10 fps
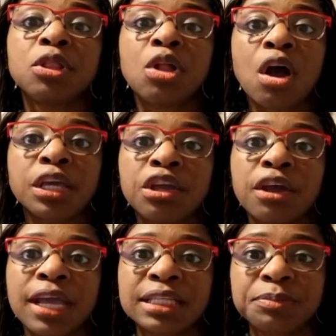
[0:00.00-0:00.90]
log
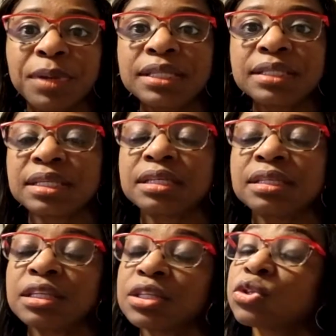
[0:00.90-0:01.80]
your expenses
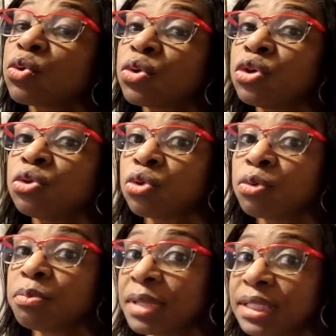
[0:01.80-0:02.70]
so you
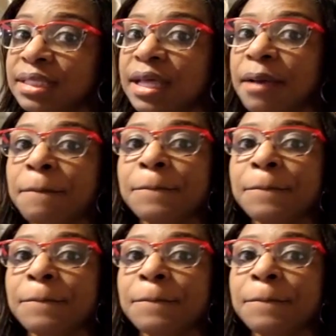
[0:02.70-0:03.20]
don't miss them.